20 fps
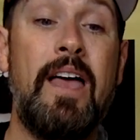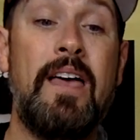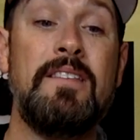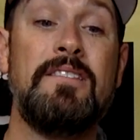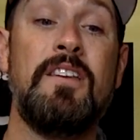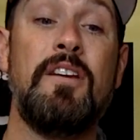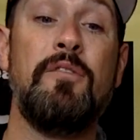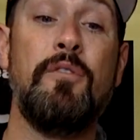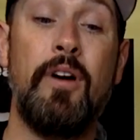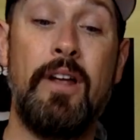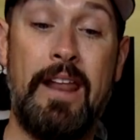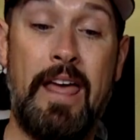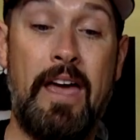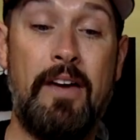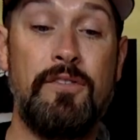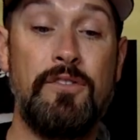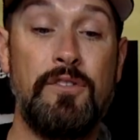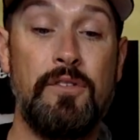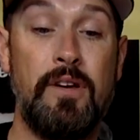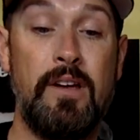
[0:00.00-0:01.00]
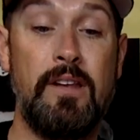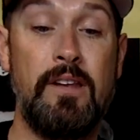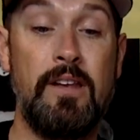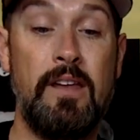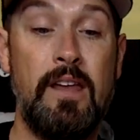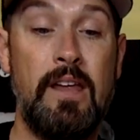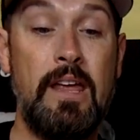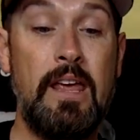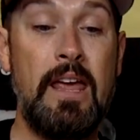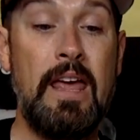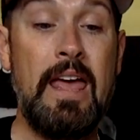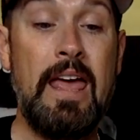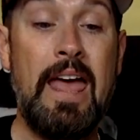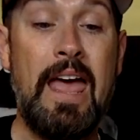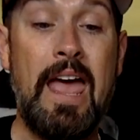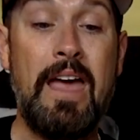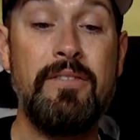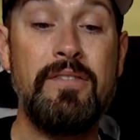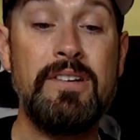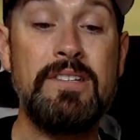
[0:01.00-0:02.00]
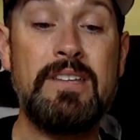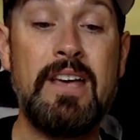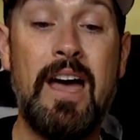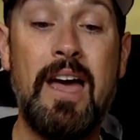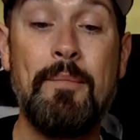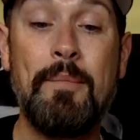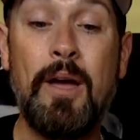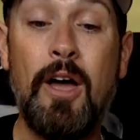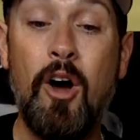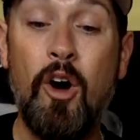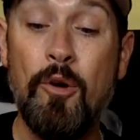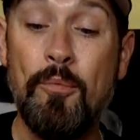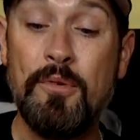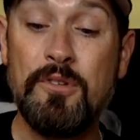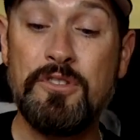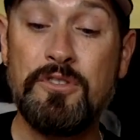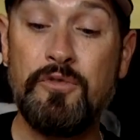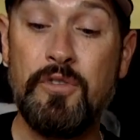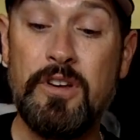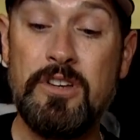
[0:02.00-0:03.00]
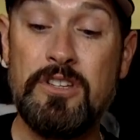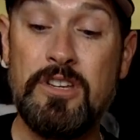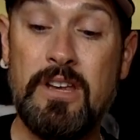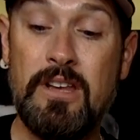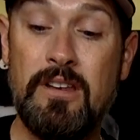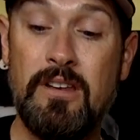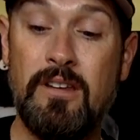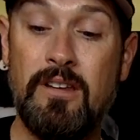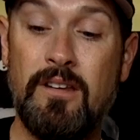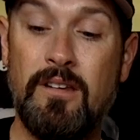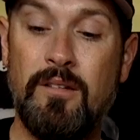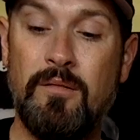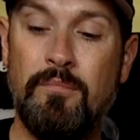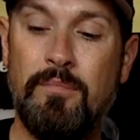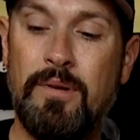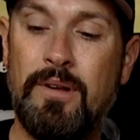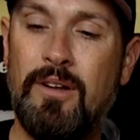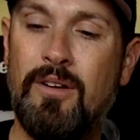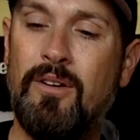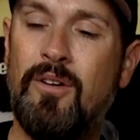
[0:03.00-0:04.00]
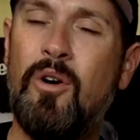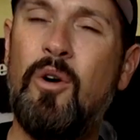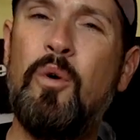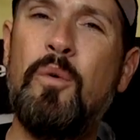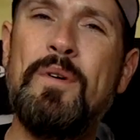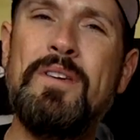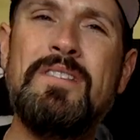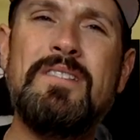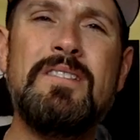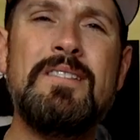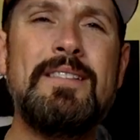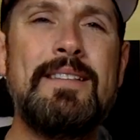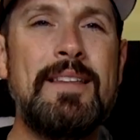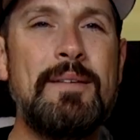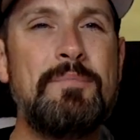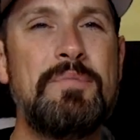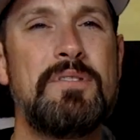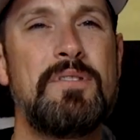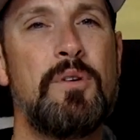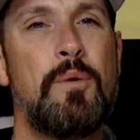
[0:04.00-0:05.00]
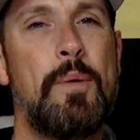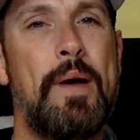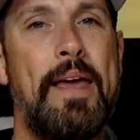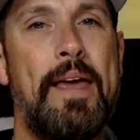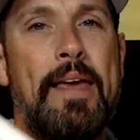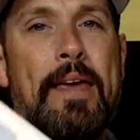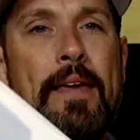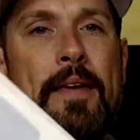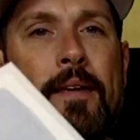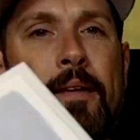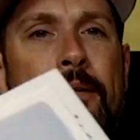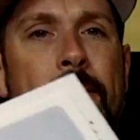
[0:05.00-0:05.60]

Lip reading: as I run after it. Every time I almost reach it, but it always slips away.